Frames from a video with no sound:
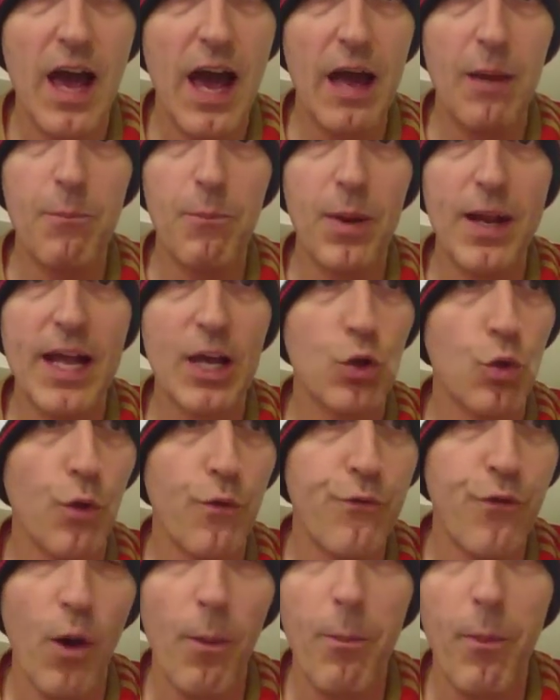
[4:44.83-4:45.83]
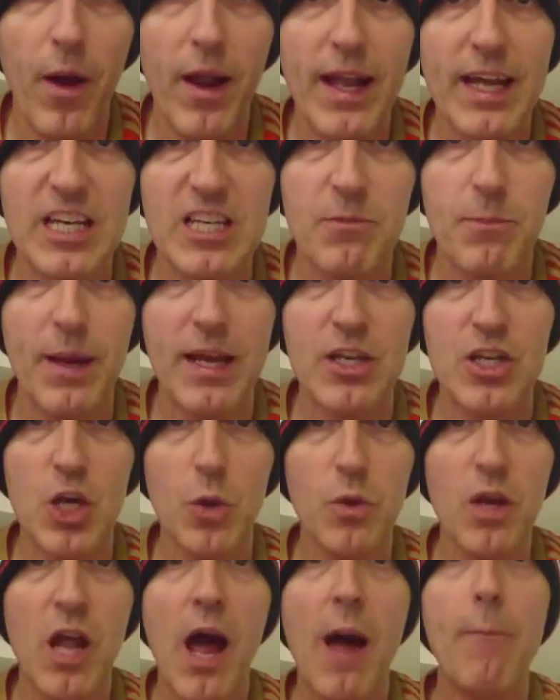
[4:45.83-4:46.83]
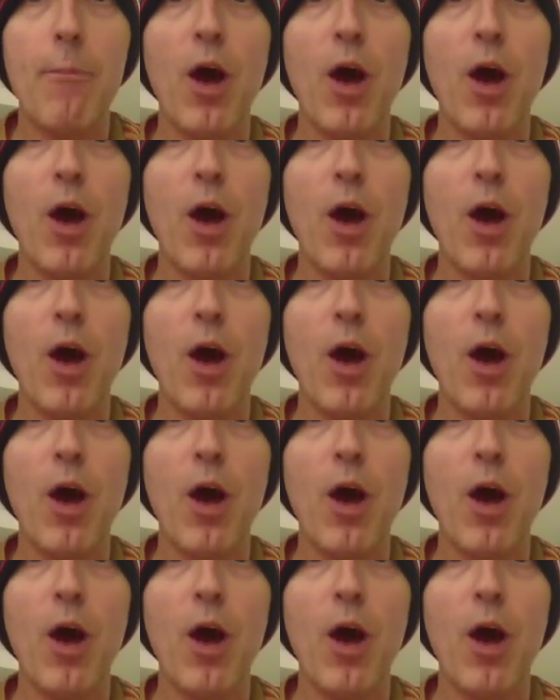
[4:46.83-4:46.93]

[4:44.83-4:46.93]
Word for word: And play good football like he's been doing?